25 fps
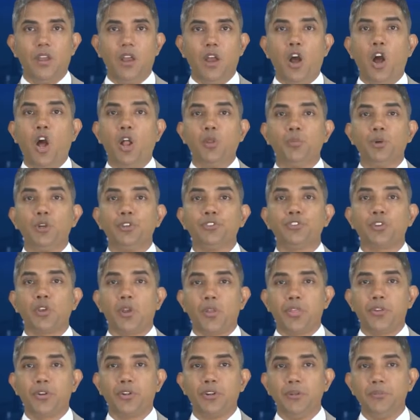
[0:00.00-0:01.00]

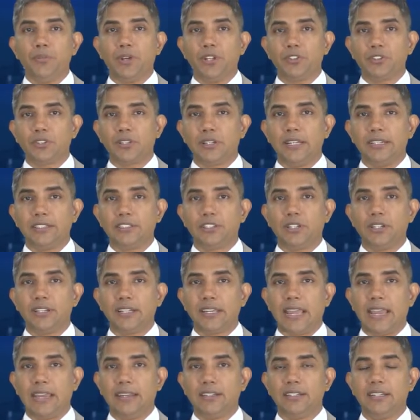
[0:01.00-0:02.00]
Almost 3 months later,
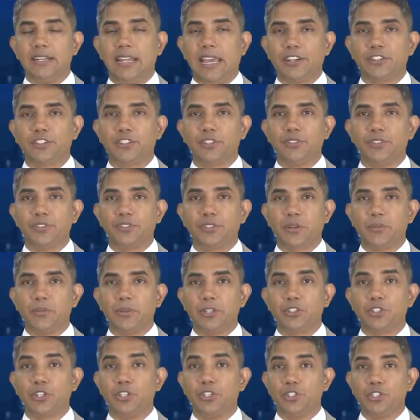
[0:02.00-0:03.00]
the Guyan Elections
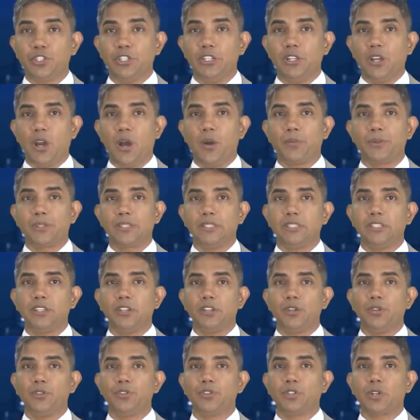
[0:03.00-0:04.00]
Commission GECOM
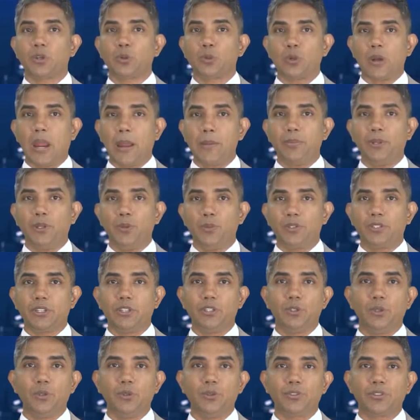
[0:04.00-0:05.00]
continues to grapple with
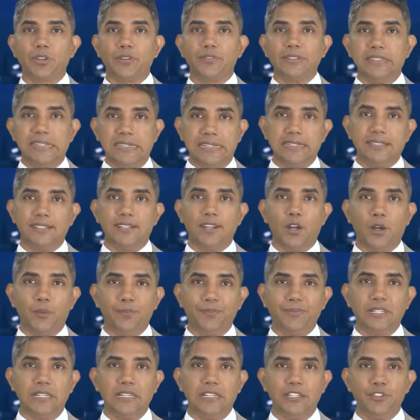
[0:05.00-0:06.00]
the use of data
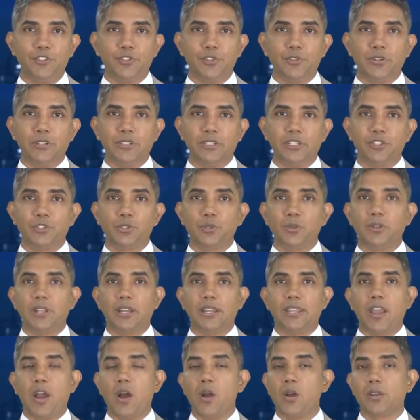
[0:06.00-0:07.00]
obtained during the
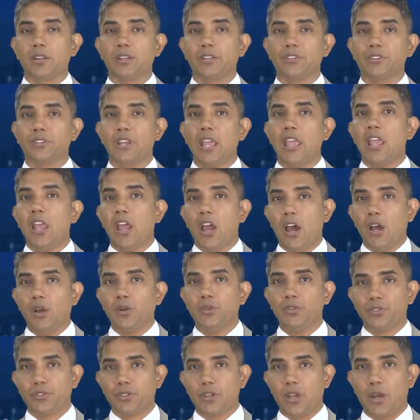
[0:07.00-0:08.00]
July-August
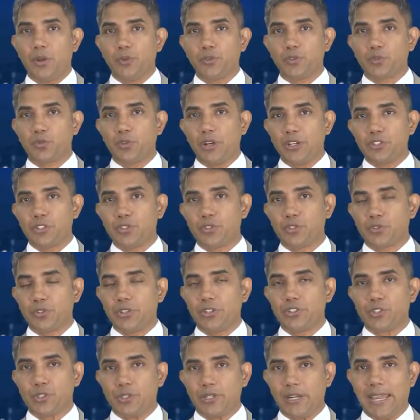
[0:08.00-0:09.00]
house-to-house
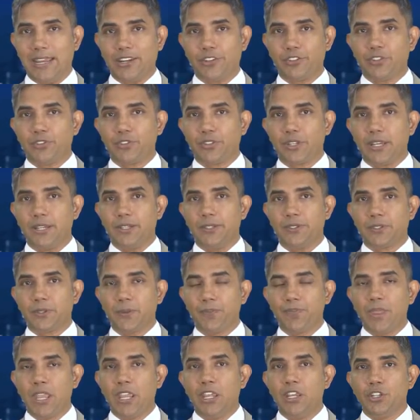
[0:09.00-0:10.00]
registration exercise.
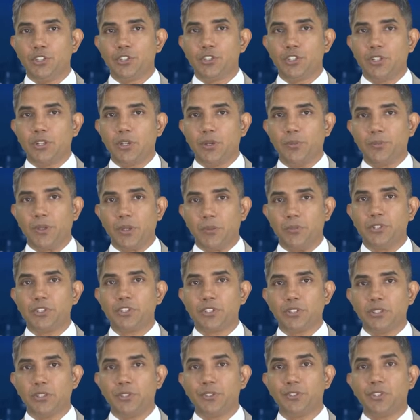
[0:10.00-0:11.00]
GECOM
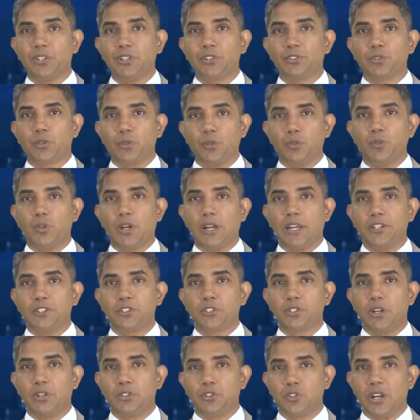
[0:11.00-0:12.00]
Commissioner Sis
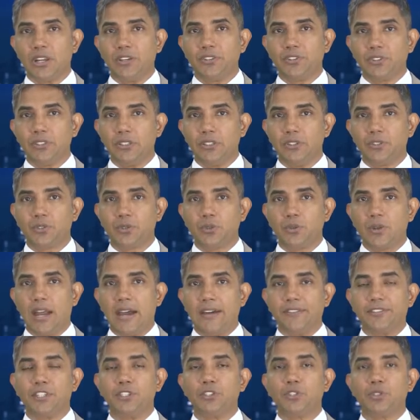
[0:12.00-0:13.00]
Gunraj addressed the issue
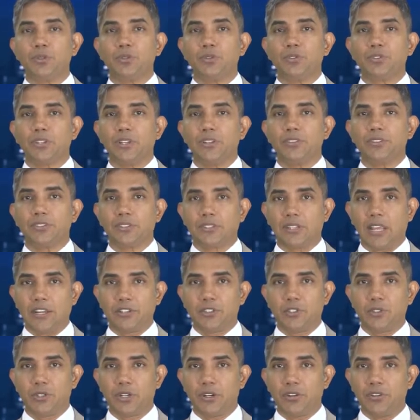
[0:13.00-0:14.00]
after Tuesday's
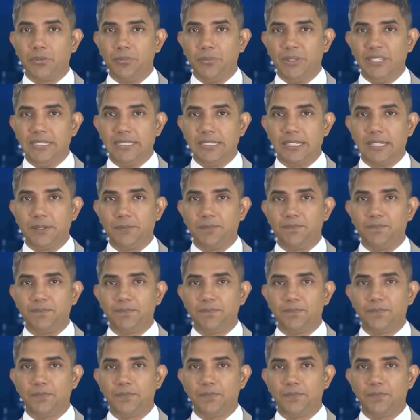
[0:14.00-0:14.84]
statutory meeting.